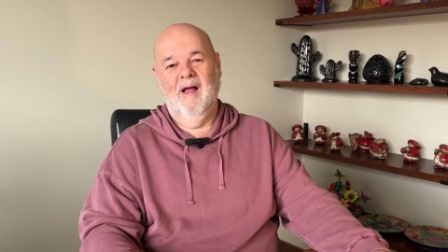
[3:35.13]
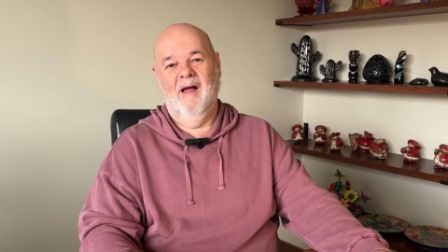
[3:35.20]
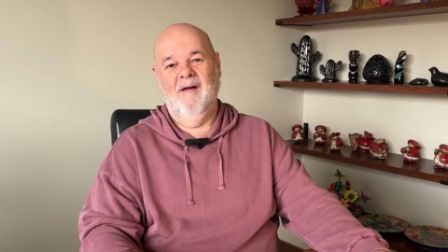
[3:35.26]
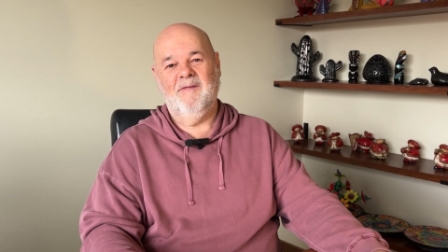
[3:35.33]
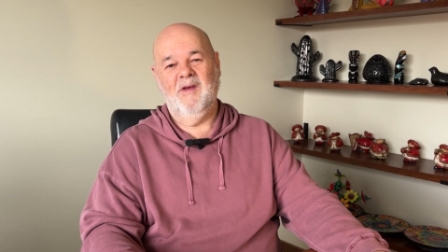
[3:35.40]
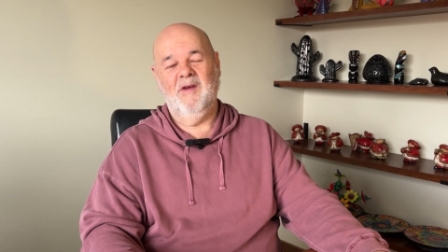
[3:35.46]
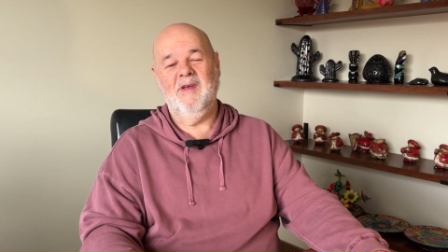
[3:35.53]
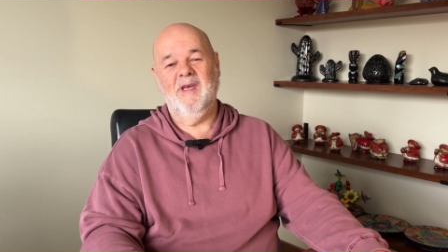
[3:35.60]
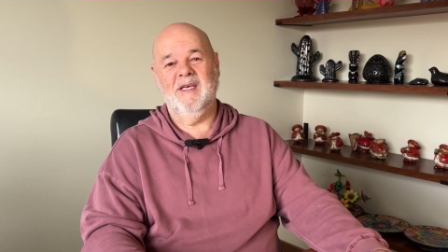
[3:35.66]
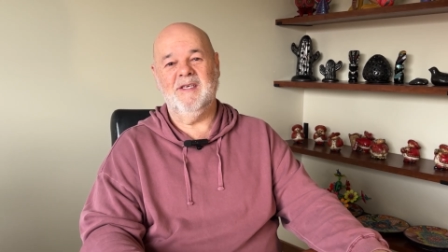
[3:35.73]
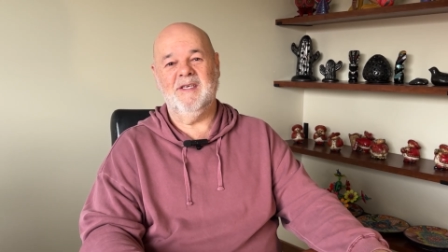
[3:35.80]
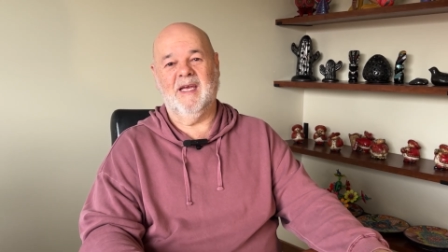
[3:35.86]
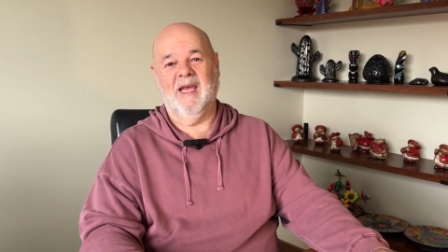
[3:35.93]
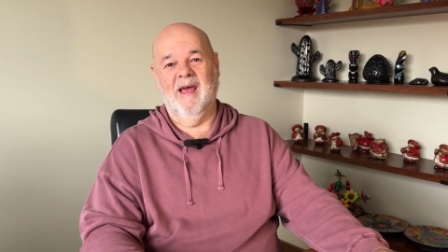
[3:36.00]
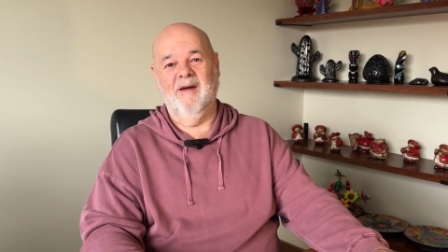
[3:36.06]
A few years
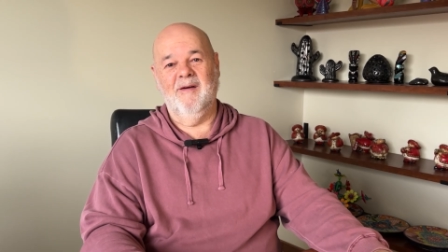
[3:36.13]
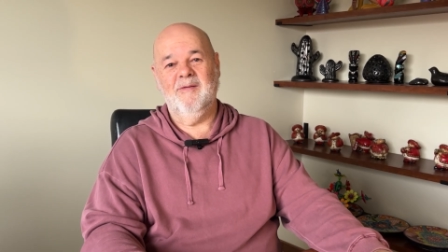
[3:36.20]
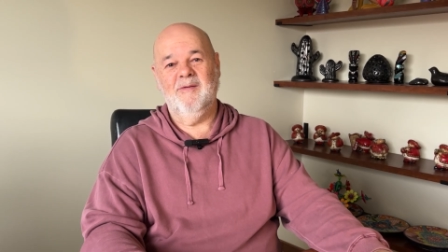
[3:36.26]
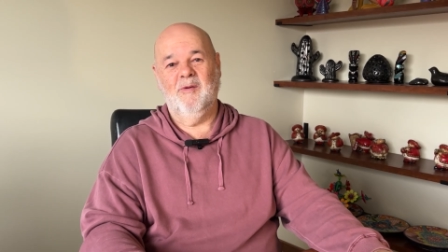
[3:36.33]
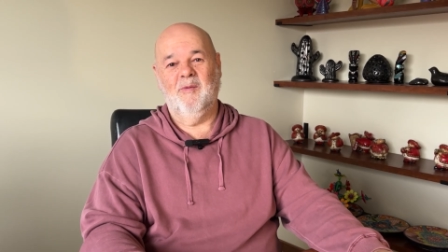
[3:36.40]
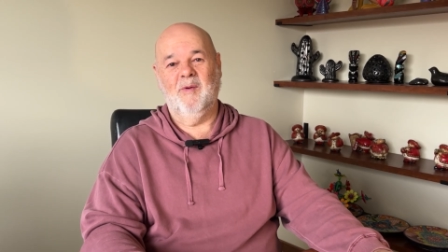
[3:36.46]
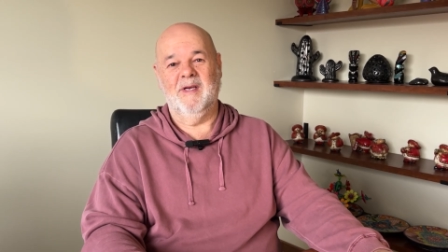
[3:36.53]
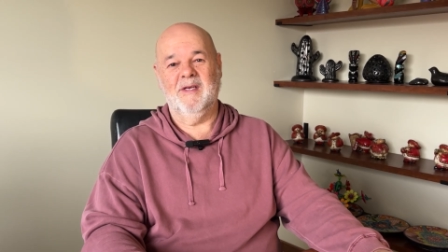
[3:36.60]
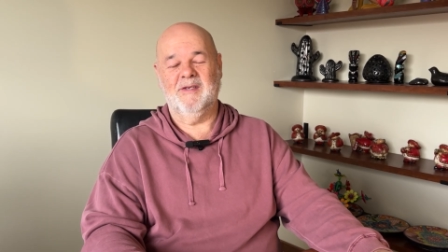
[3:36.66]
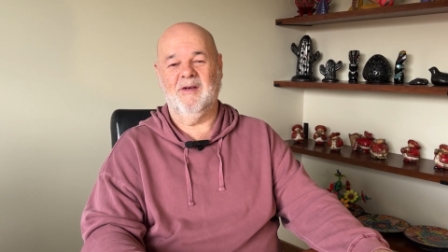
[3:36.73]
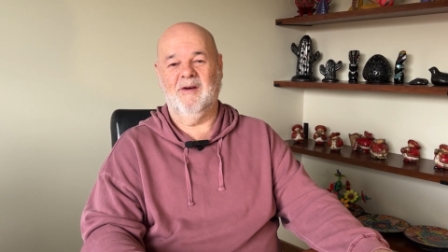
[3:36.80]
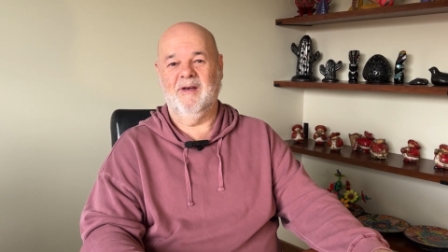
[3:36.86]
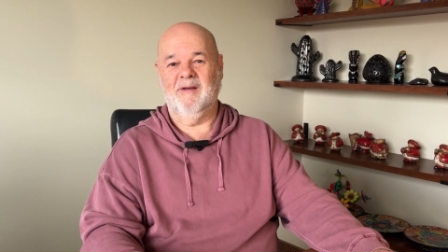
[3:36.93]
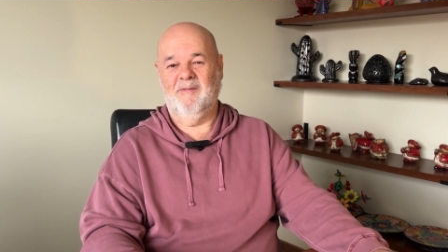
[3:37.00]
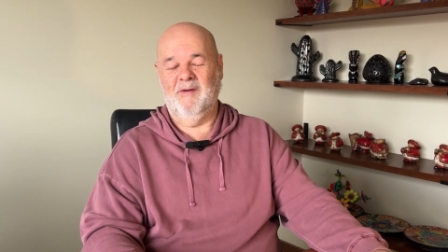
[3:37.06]
ago, we
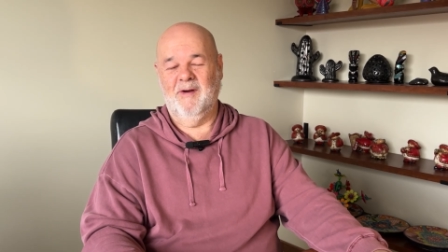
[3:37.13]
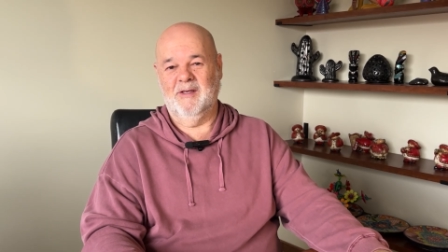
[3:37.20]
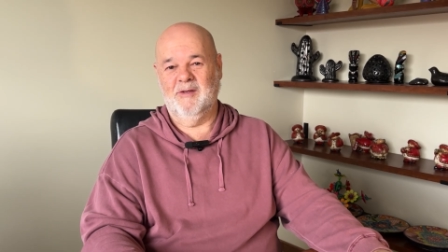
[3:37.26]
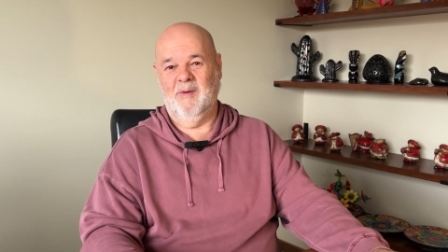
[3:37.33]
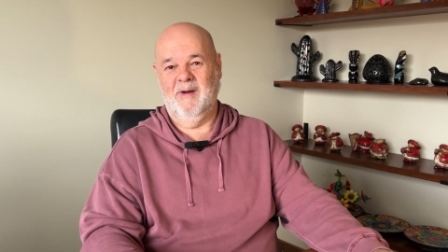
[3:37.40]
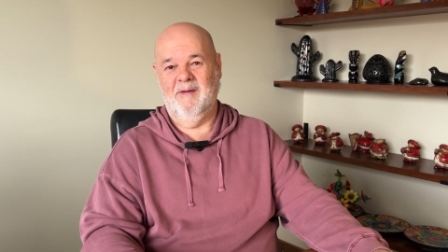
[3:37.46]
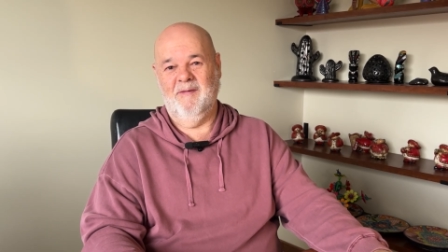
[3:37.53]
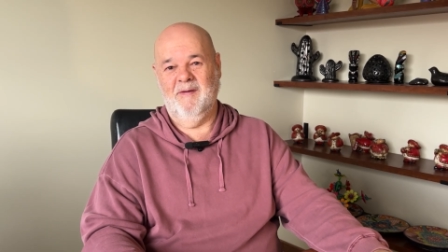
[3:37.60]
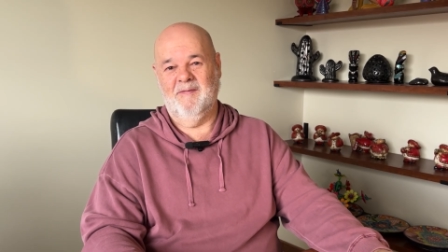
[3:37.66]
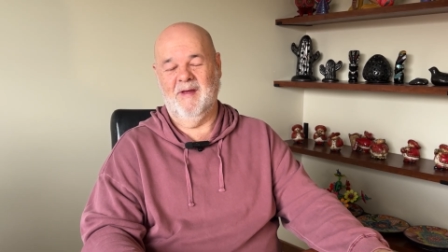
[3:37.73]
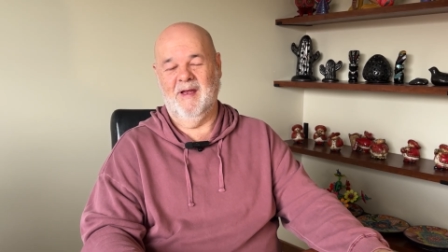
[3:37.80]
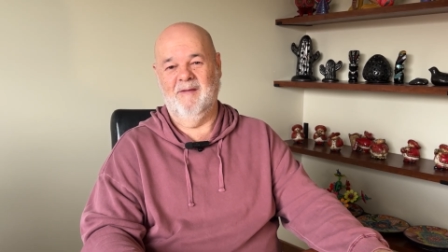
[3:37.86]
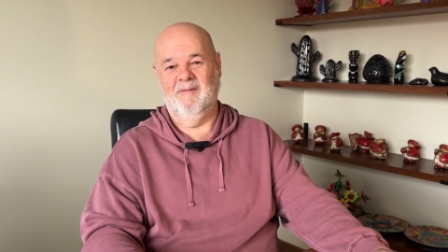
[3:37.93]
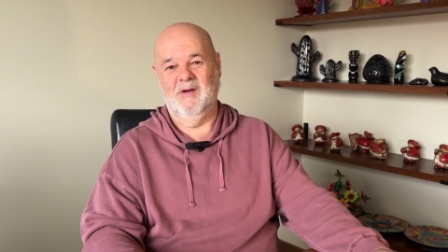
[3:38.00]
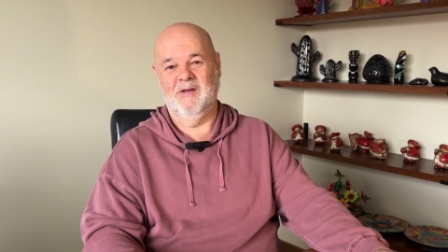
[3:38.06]
decided for our 25th
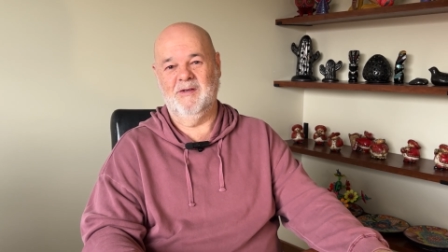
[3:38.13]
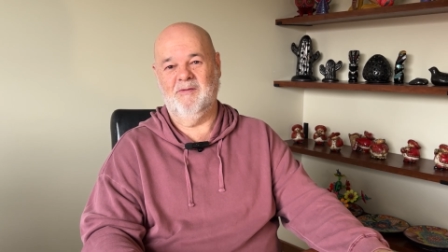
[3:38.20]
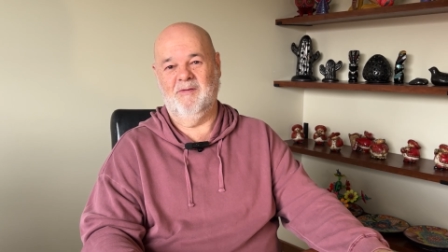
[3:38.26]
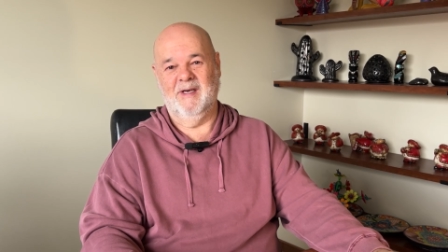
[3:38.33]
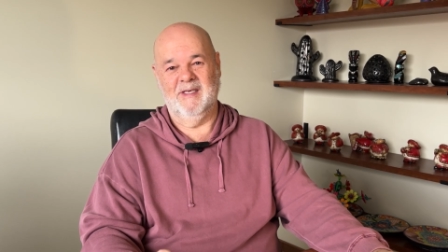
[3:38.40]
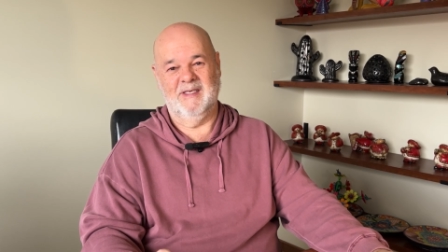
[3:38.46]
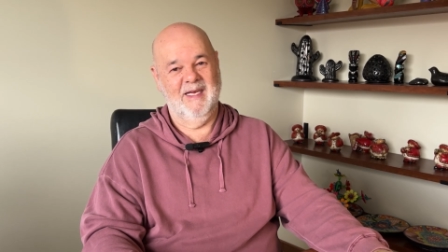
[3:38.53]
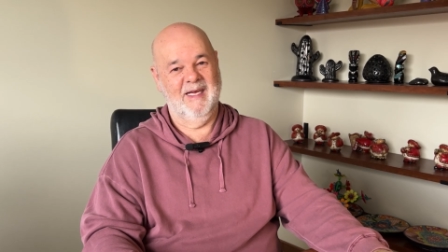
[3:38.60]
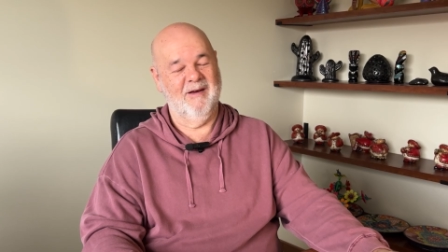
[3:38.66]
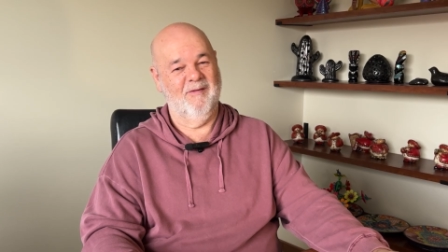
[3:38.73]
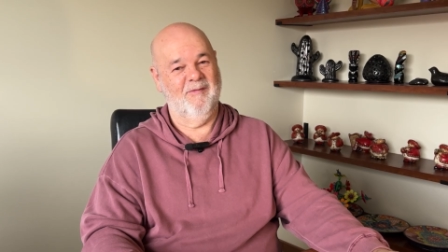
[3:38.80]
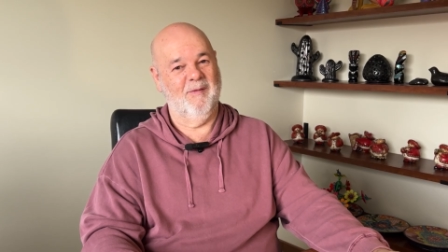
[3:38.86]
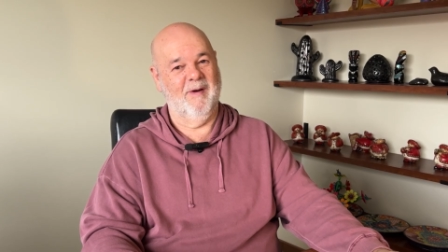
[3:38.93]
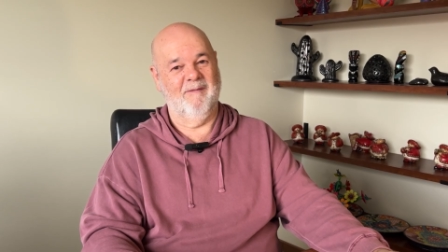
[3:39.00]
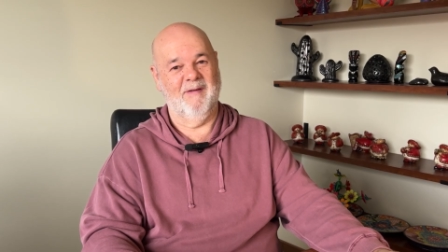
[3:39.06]
anniversary to tick
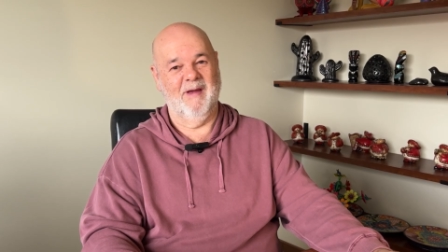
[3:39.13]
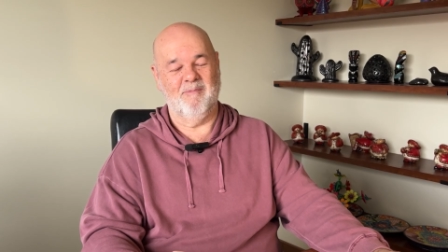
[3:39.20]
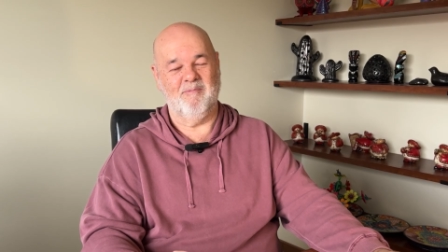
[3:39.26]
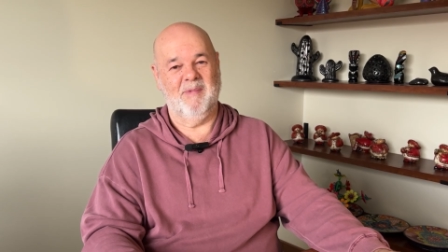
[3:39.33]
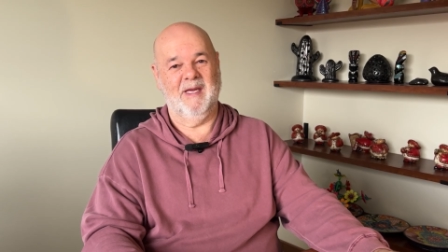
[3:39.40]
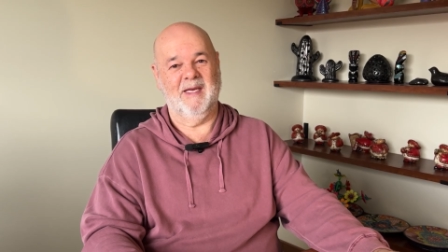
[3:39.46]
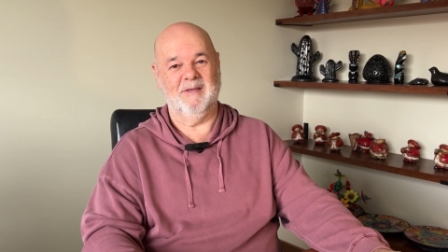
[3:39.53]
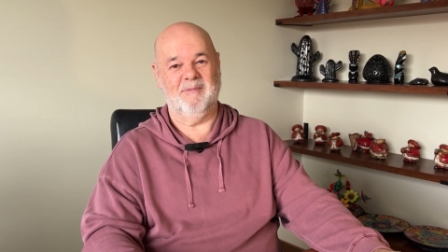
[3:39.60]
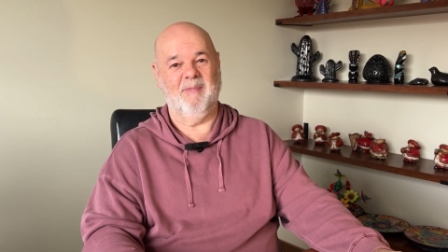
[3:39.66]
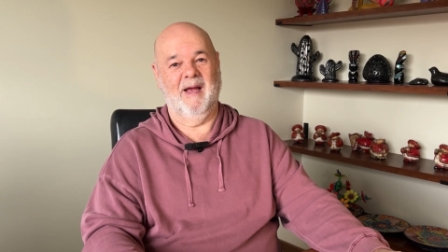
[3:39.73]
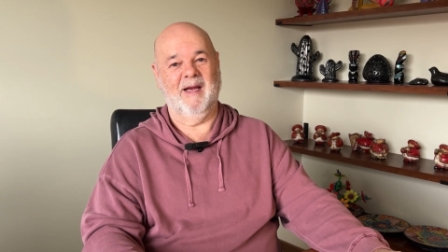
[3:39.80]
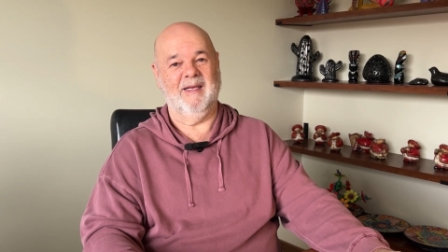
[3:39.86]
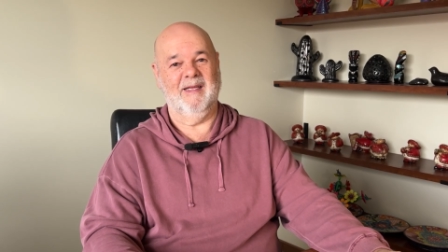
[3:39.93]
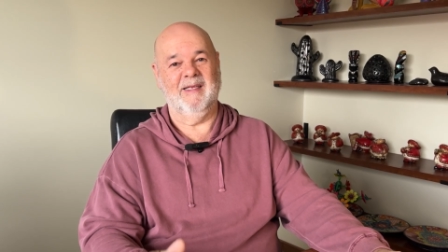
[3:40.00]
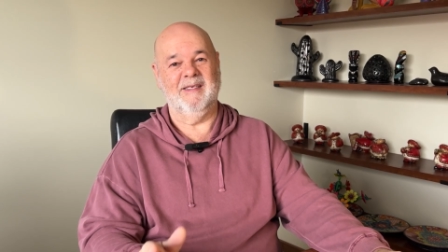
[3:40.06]
off one of our biggest
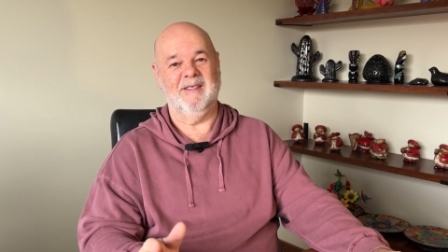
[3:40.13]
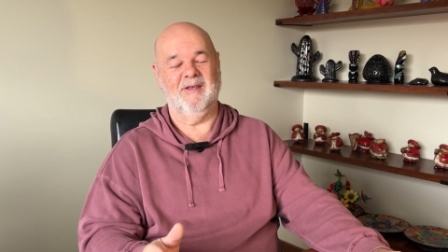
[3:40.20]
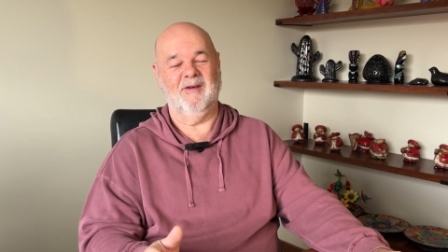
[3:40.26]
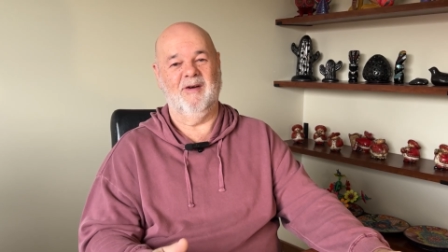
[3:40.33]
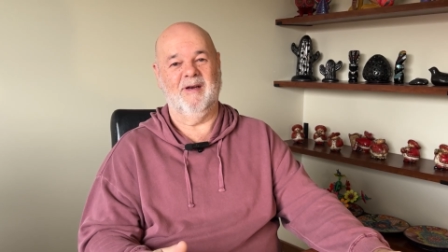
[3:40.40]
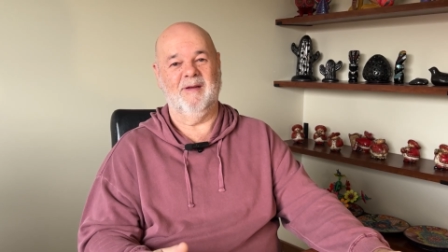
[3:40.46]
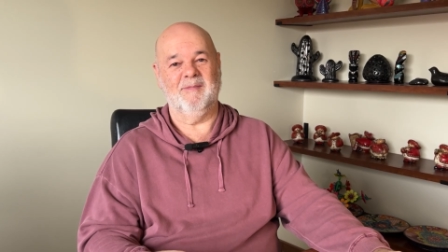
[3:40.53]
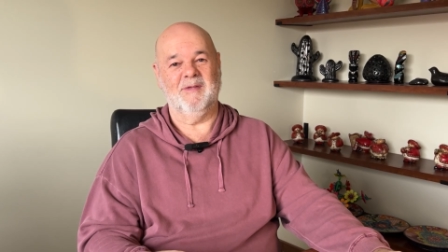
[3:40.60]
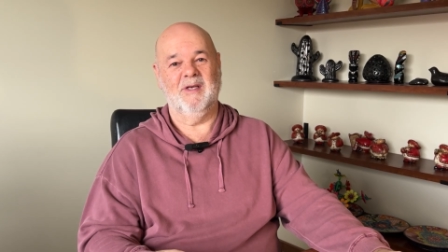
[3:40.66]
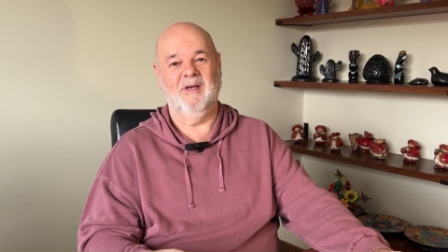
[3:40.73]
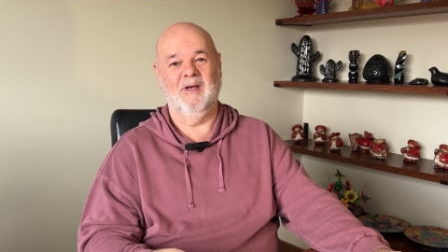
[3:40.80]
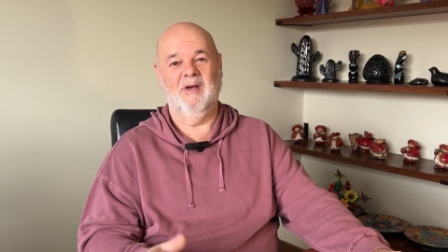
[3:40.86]
bucket list items.